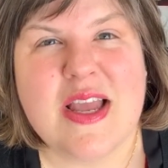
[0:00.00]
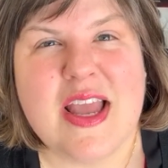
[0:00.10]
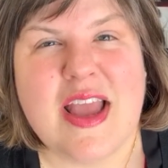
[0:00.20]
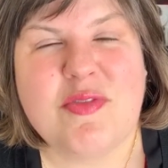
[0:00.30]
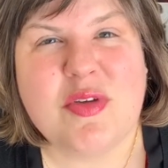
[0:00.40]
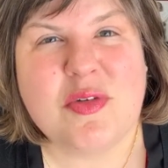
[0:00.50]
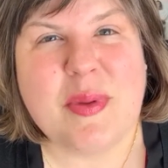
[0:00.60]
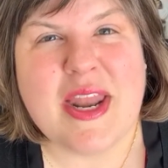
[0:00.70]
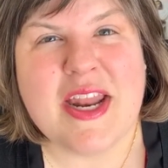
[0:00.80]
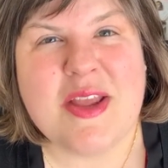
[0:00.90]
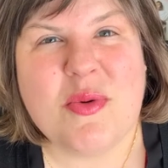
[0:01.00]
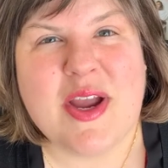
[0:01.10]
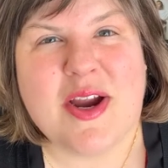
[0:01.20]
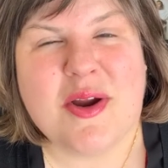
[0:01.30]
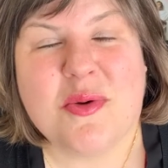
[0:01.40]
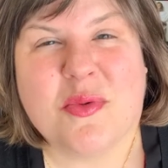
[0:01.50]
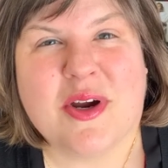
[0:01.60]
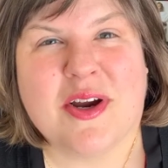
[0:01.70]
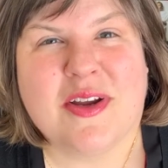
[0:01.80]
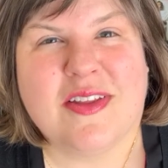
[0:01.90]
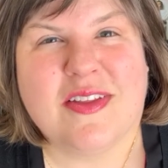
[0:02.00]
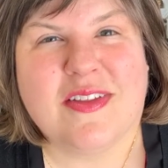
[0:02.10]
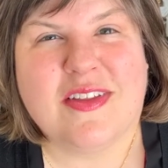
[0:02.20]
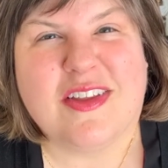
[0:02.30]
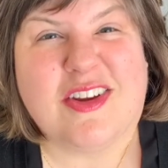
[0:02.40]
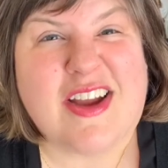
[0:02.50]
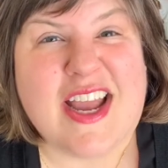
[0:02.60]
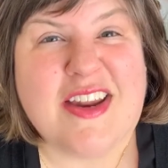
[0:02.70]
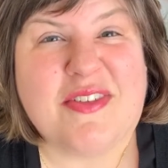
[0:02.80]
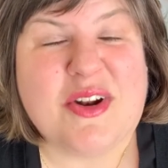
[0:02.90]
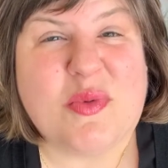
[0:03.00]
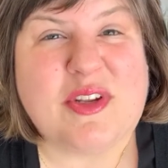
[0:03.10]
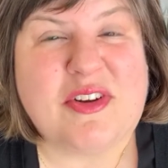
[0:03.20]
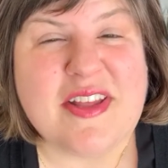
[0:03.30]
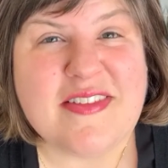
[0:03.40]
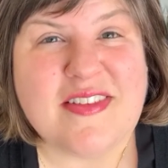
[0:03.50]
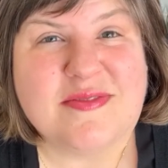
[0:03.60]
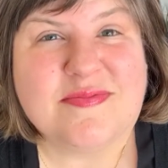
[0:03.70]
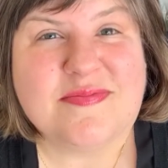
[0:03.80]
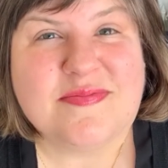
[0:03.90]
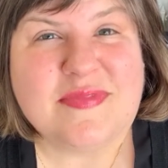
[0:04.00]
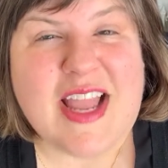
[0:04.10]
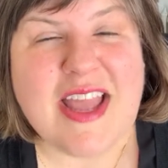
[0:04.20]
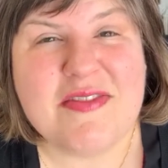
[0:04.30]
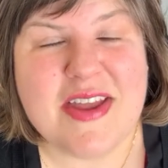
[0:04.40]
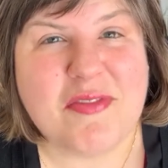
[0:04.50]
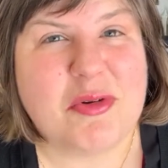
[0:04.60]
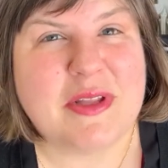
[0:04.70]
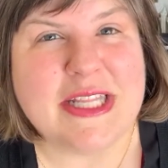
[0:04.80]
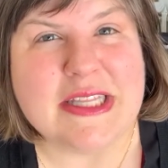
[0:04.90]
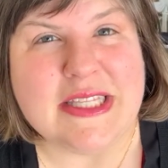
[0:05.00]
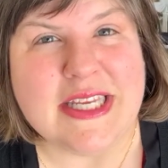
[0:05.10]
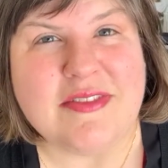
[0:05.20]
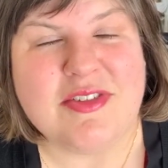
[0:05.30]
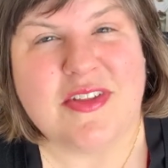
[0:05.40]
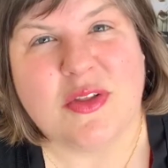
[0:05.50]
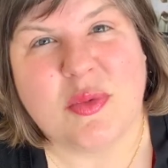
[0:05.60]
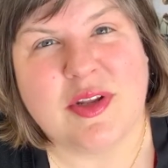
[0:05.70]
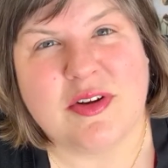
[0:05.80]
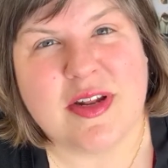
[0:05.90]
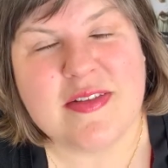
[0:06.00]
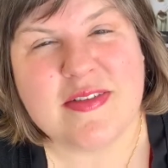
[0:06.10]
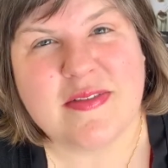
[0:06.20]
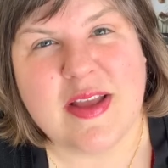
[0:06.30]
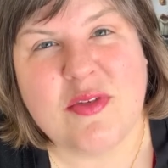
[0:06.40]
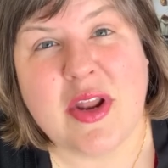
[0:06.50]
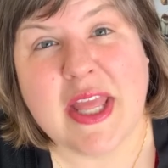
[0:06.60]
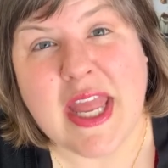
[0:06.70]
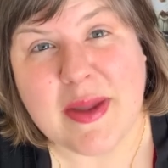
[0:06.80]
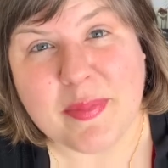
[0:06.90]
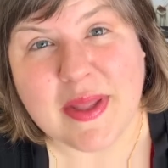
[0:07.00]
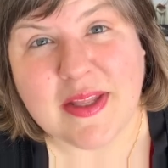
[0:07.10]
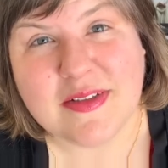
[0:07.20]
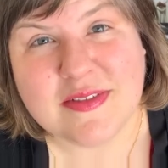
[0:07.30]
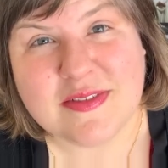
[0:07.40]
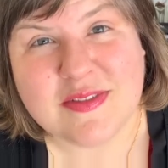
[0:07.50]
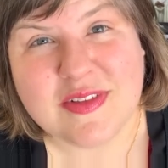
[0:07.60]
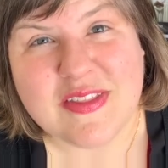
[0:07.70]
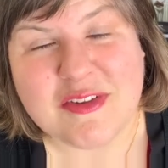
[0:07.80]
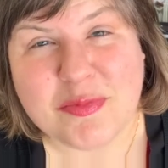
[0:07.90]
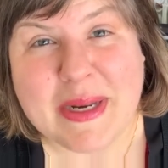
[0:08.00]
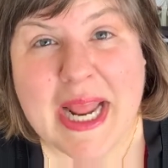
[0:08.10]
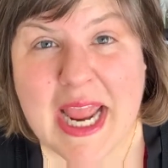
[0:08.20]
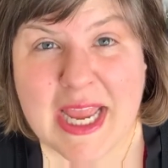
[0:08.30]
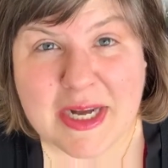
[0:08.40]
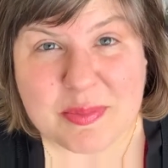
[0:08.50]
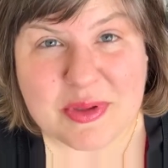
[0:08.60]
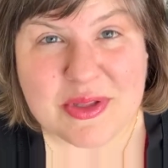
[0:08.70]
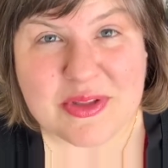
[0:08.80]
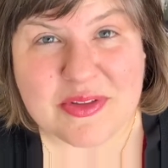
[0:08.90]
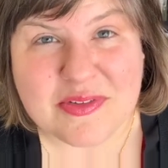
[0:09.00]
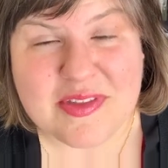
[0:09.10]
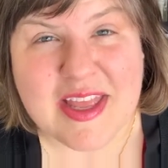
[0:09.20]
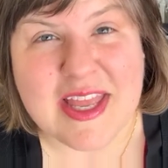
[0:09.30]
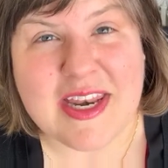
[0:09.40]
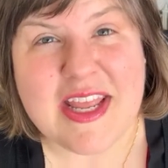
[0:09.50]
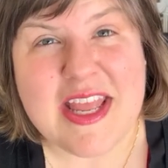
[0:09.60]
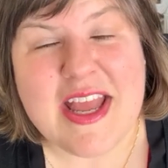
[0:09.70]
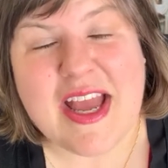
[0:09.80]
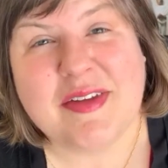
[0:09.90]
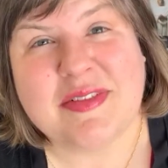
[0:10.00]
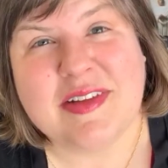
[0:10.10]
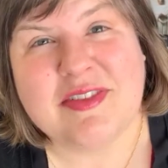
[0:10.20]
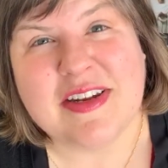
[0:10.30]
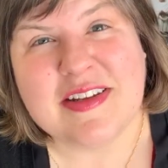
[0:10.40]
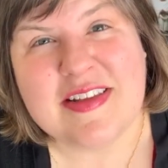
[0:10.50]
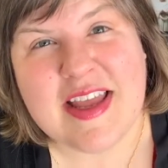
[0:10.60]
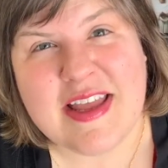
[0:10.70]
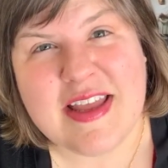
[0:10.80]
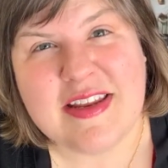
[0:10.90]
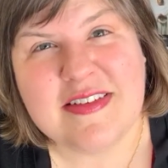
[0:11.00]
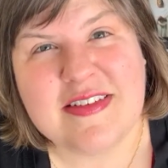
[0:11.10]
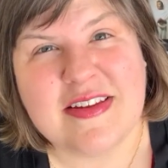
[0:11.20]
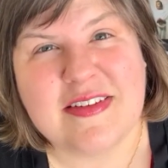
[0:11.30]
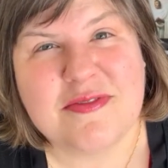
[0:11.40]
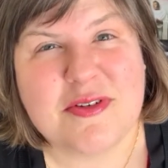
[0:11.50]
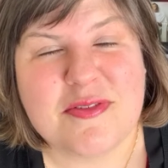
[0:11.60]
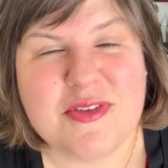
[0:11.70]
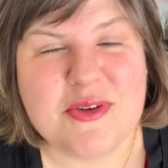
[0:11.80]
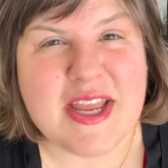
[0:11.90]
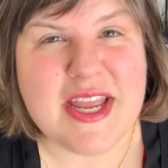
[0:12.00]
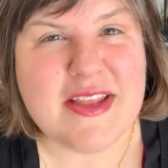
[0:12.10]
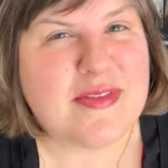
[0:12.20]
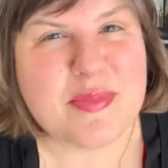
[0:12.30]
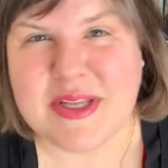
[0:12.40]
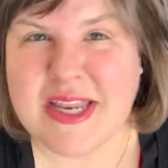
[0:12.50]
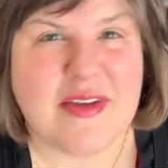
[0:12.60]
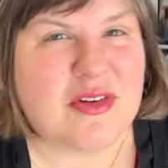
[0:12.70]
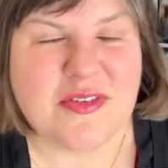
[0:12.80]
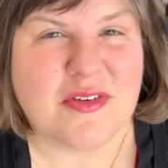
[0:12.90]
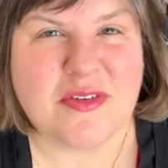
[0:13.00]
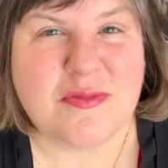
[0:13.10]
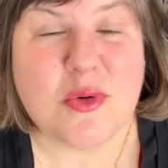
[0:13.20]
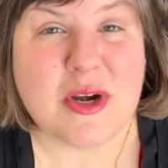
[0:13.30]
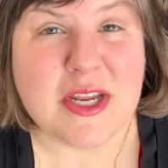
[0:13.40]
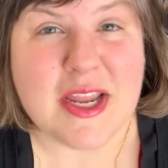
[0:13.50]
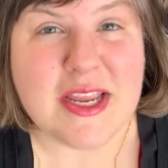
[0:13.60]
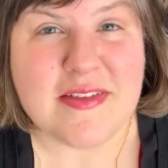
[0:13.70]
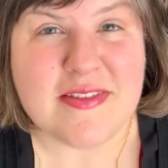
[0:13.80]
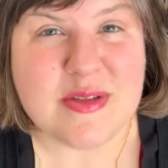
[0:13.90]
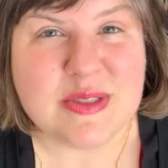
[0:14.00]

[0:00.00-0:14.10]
Have you ever been anywhere where you're kind of in a wilderness? I've never really lived in the wilderness. I've gone camping. And there's been animals, and I've lived in a tent and for a few days, but never for 40 days.